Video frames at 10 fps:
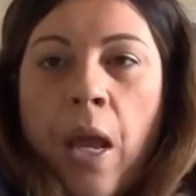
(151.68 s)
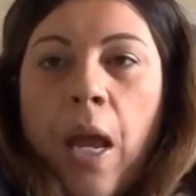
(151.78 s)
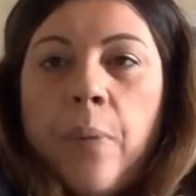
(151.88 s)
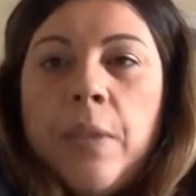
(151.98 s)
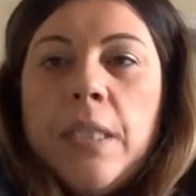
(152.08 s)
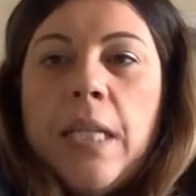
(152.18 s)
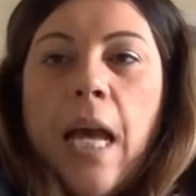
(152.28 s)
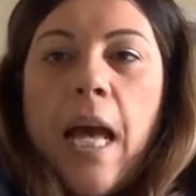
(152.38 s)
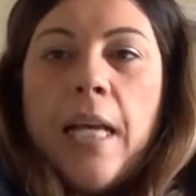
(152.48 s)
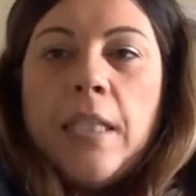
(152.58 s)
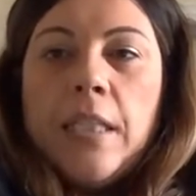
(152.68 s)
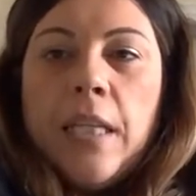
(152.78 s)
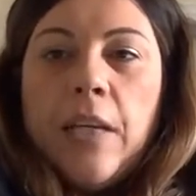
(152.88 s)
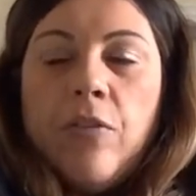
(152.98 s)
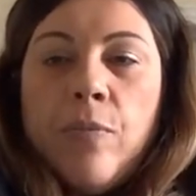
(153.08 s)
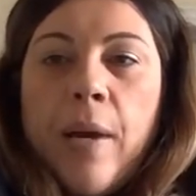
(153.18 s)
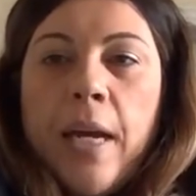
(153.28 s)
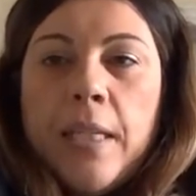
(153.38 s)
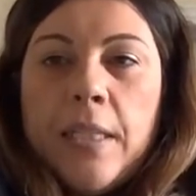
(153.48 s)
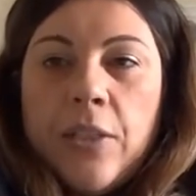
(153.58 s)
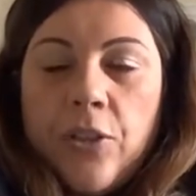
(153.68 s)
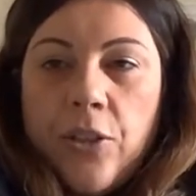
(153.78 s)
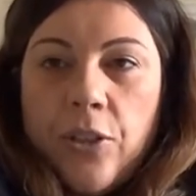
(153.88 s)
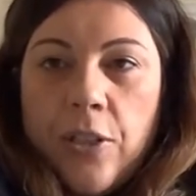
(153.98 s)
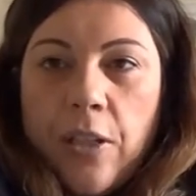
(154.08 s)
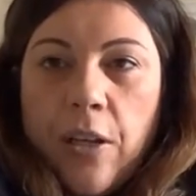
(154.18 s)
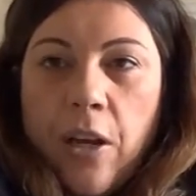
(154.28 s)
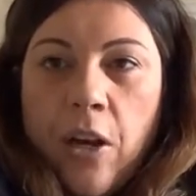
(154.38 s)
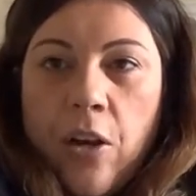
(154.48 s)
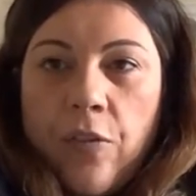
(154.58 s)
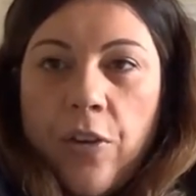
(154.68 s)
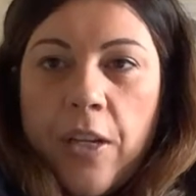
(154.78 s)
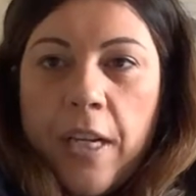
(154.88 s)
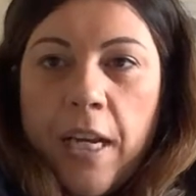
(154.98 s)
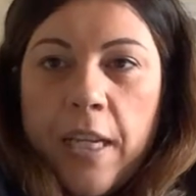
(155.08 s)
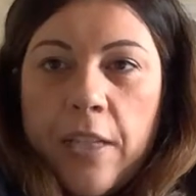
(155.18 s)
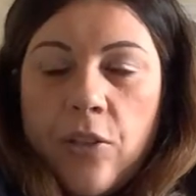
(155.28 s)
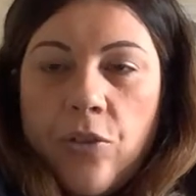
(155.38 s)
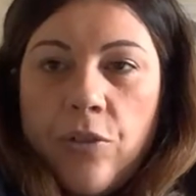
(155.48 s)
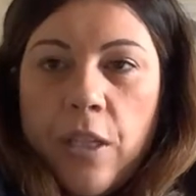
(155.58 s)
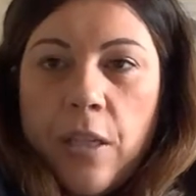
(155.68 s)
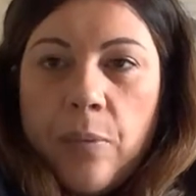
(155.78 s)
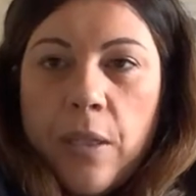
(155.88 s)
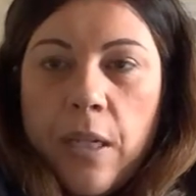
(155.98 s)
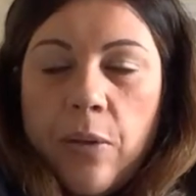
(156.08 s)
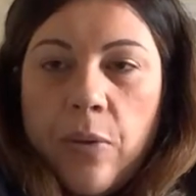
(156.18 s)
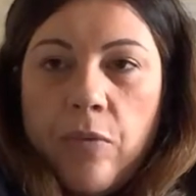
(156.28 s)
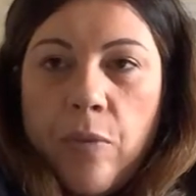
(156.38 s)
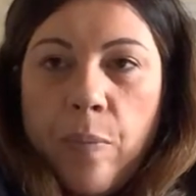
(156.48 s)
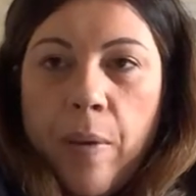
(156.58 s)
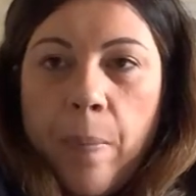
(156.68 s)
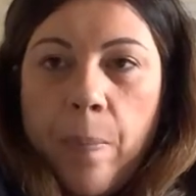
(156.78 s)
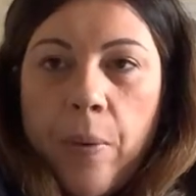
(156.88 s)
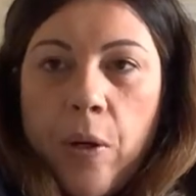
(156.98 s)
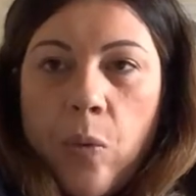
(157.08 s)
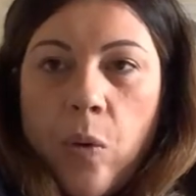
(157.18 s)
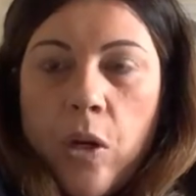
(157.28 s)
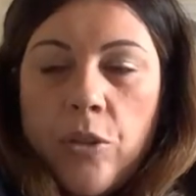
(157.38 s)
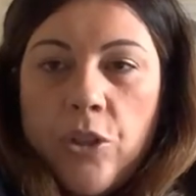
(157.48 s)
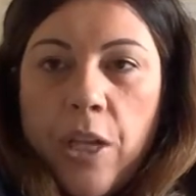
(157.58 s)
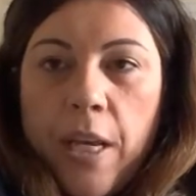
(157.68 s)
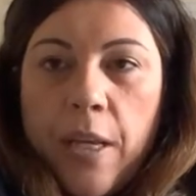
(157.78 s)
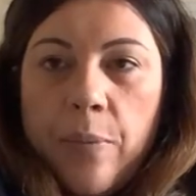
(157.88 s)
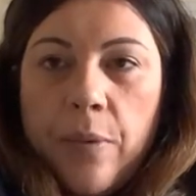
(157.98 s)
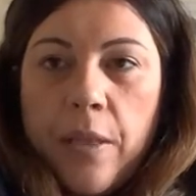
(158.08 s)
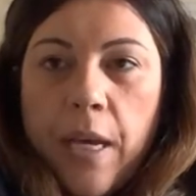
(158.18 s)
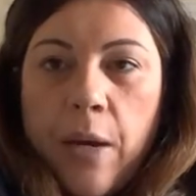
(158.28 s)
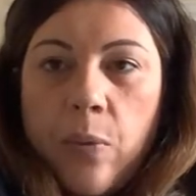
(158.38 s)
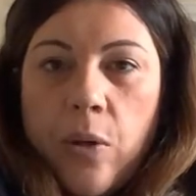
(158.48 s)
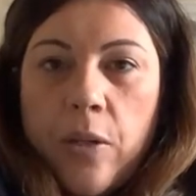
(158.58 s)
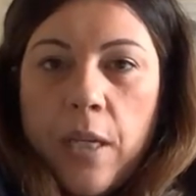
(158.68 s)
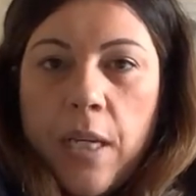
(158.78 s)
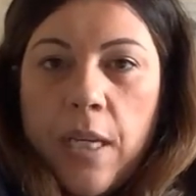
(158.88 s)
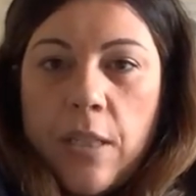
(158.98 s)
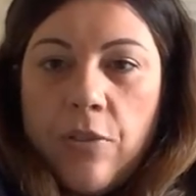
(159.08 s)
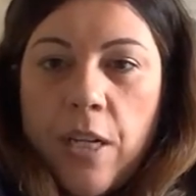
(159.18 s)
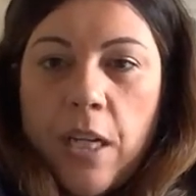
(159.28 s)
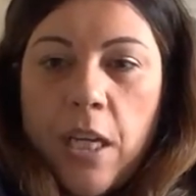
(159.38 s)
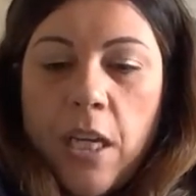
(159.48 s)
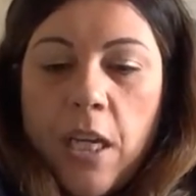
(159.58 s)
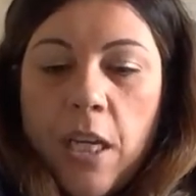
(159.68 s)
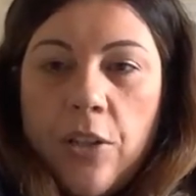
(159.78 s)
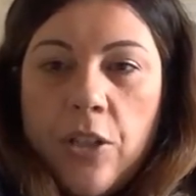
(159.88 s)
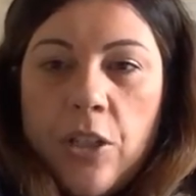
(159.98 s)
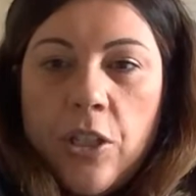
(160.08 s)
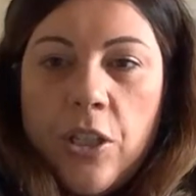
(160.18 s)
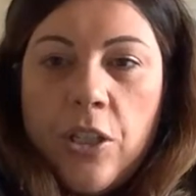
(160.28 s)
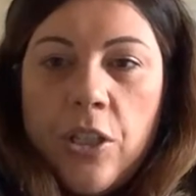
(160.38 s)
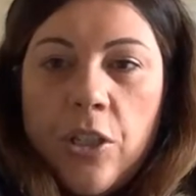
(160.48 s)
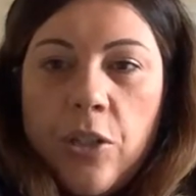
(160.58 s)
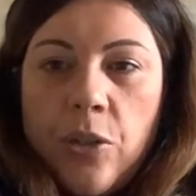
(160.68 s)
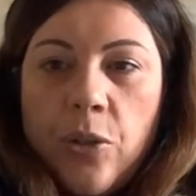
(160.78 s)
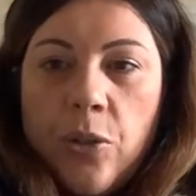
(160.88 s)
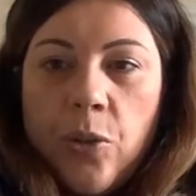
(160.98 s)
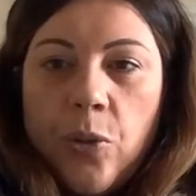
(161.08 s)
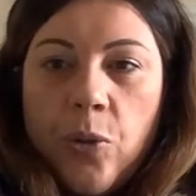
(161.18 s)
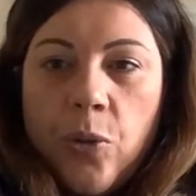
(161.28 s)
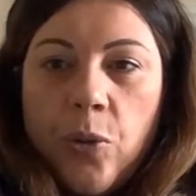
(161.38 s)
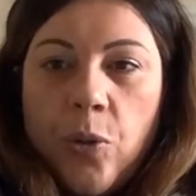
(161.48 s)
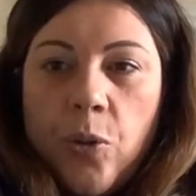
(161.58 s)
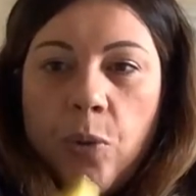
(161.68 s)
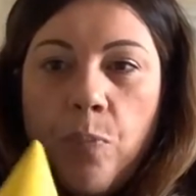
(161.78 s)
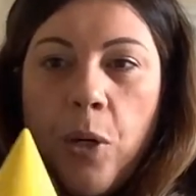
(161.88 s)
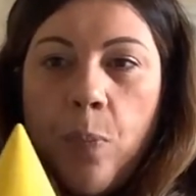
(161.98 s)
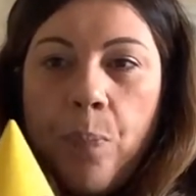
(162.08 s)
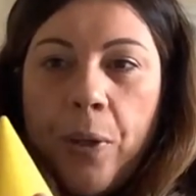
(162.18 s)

And we said it reminded us of an ice cream. Can anyone remember what shape that one is? Ready? Do-do-do-do-do. Boop.